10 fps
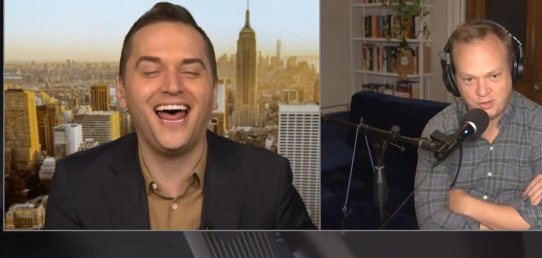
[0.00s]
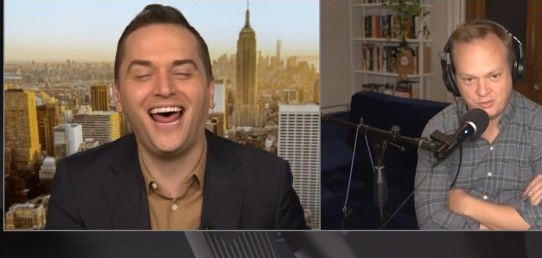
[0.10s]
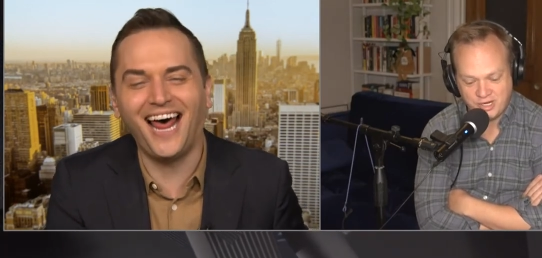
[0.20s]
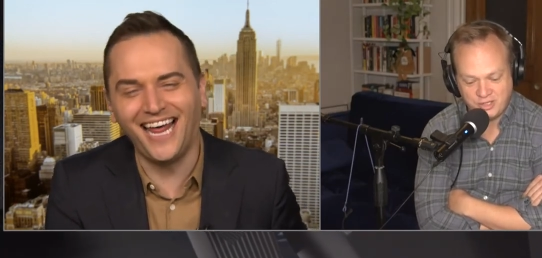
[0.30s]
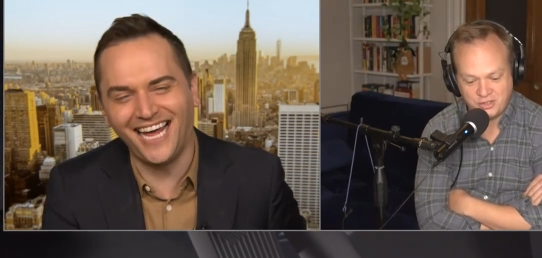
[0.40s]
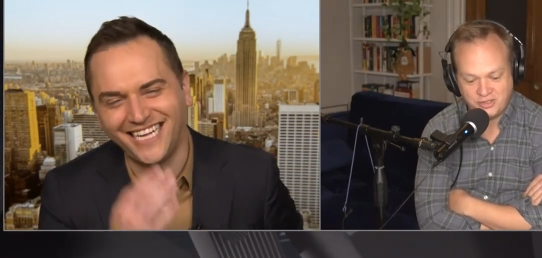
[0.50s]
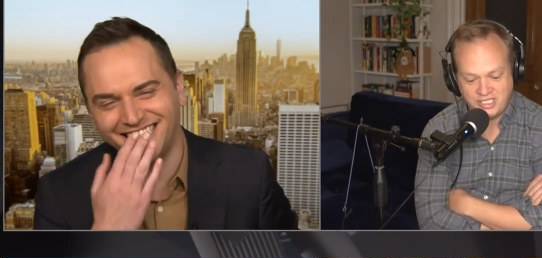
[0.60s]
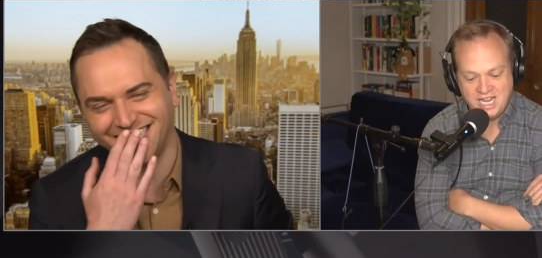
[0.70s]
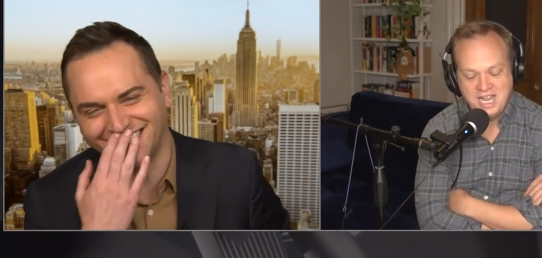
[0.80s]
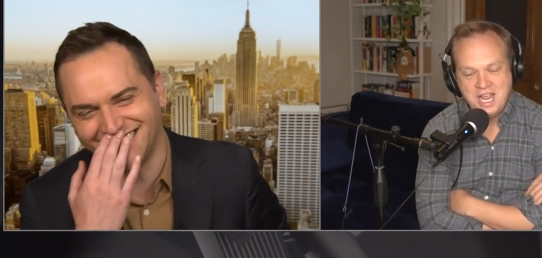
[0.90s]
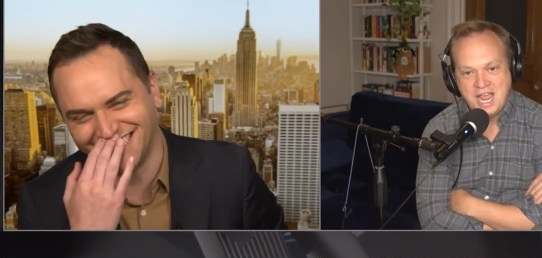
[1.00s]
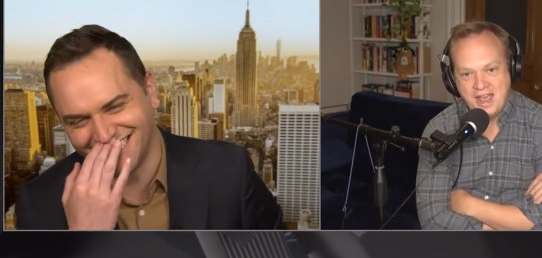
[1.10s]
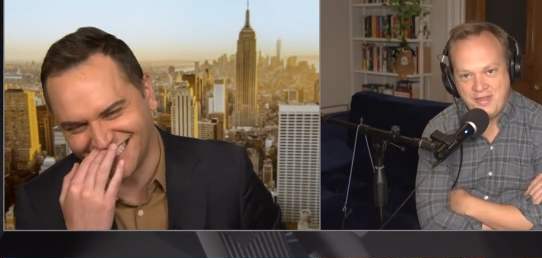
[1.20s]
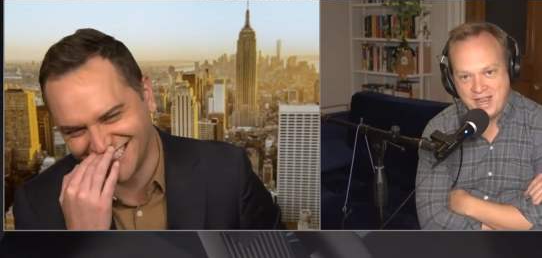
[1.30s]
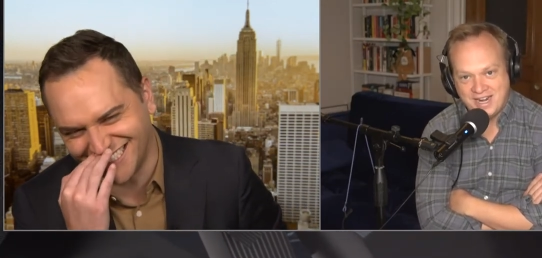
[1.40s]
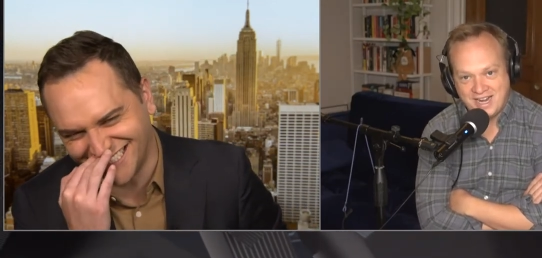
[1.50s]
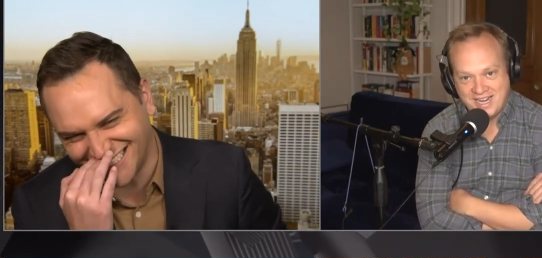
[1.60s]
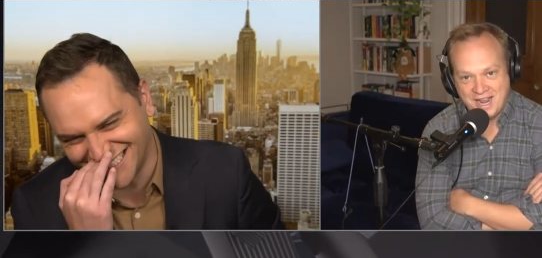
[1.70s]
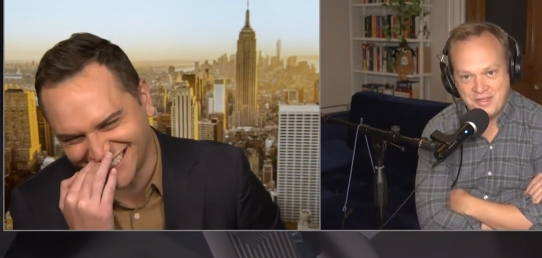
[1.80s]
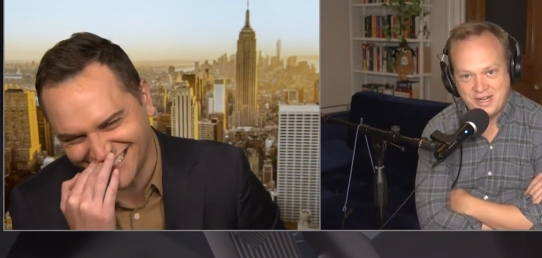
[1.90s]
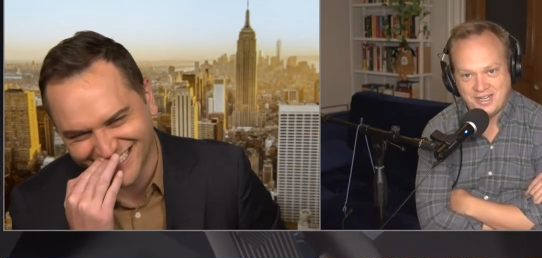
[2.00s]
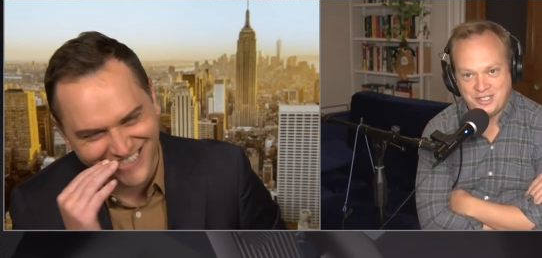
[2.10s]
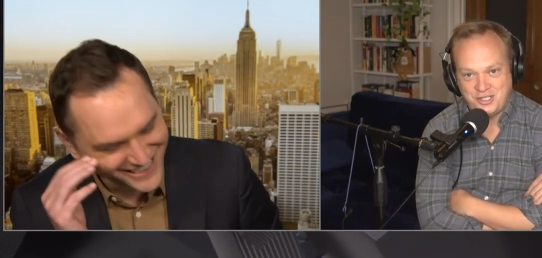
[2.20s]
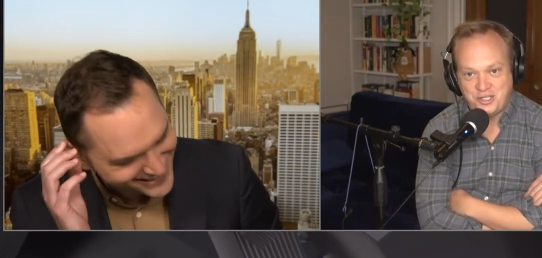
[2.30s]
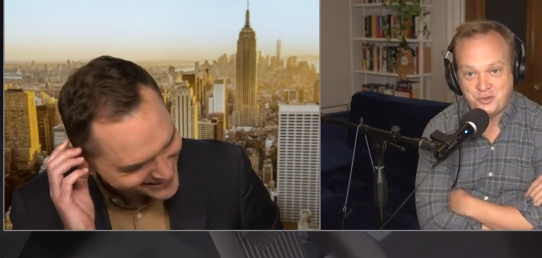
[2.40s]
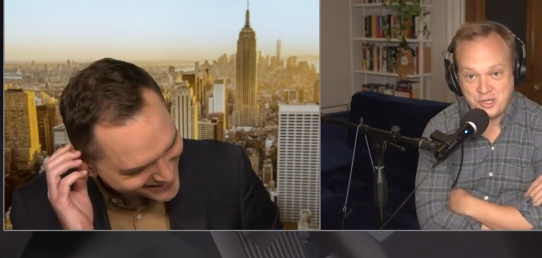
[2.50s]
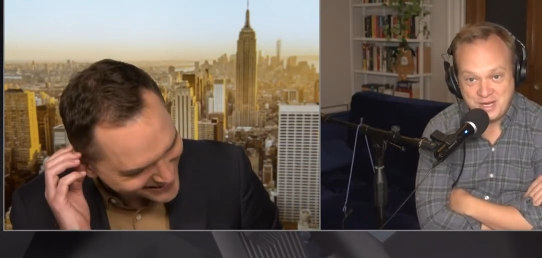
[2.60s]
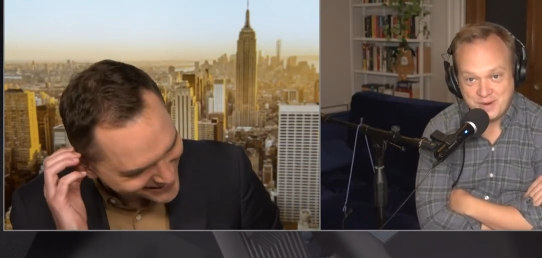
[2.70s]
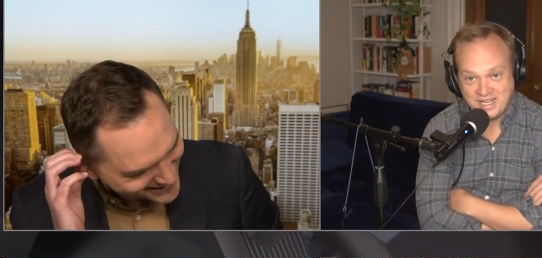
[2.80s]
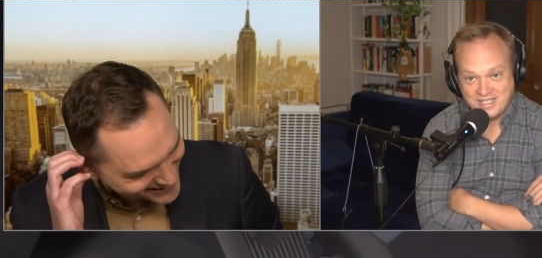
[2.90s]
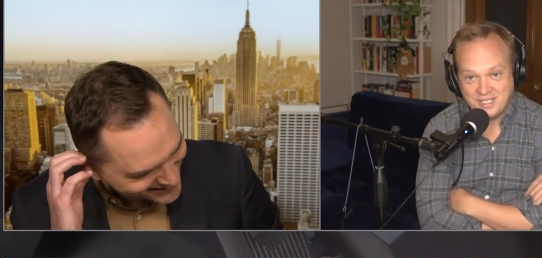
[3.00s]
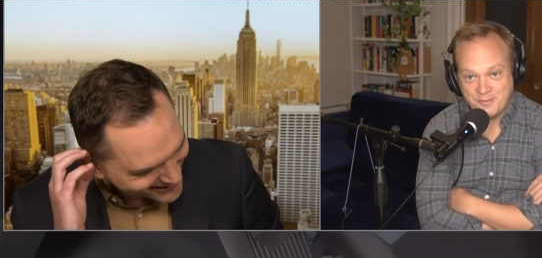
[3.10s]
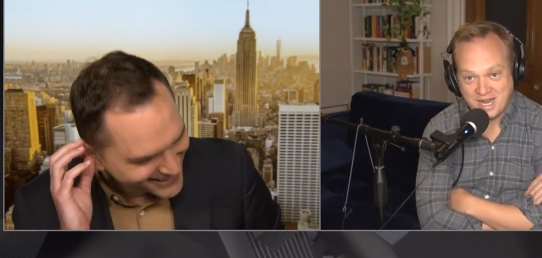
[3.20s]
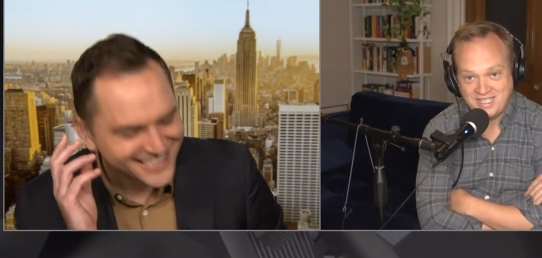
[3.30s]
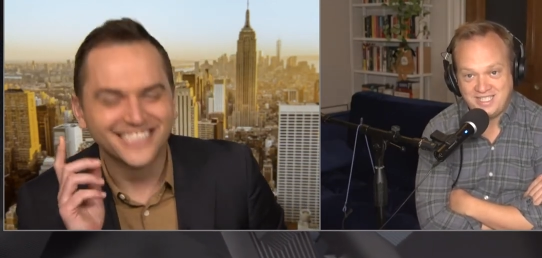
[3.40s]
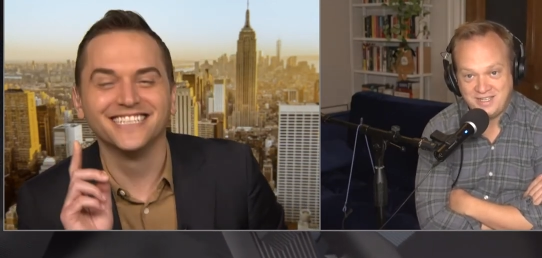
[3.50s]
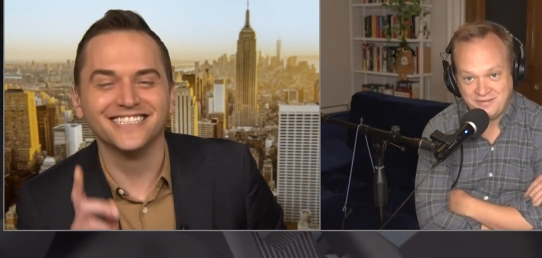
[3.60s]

Speaker 1: credentials, and then I and then I stream it to my TV.